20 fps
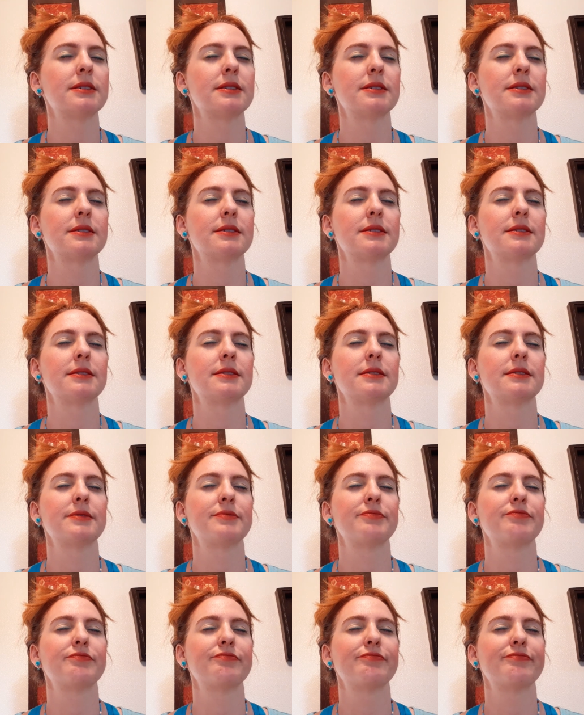
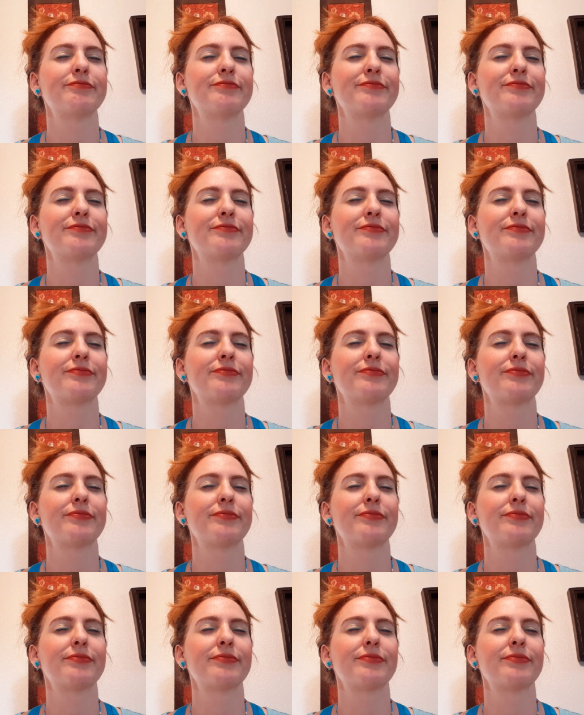
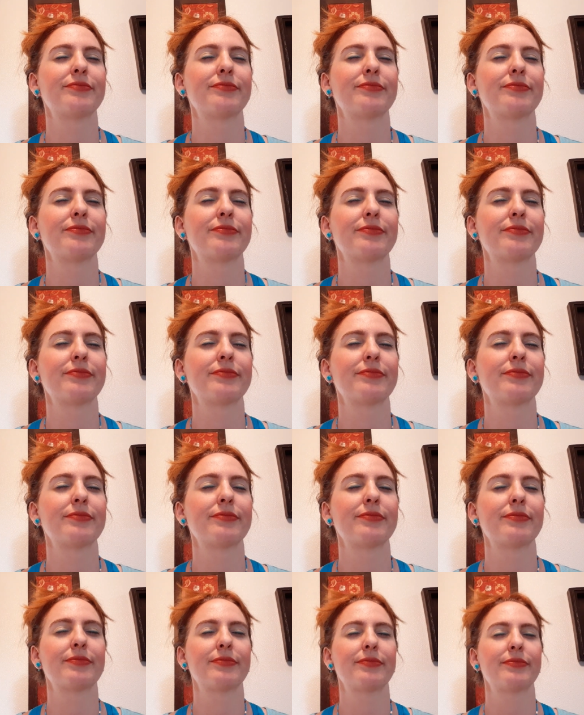
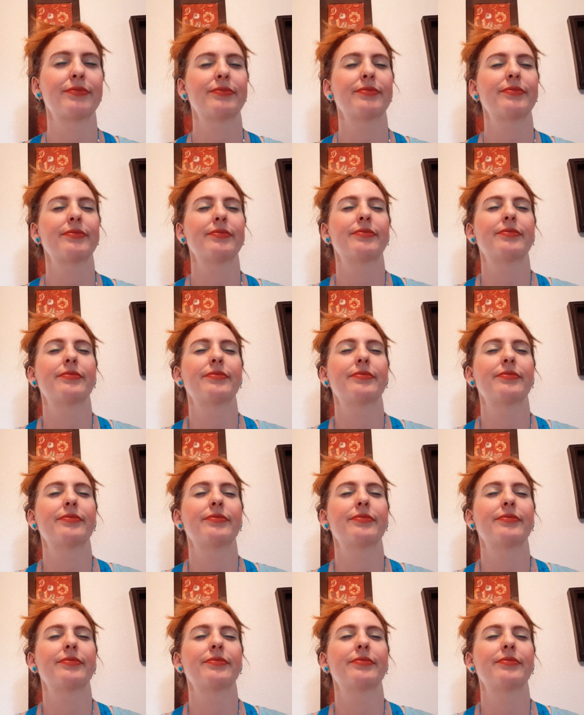No one is speaking in this clip.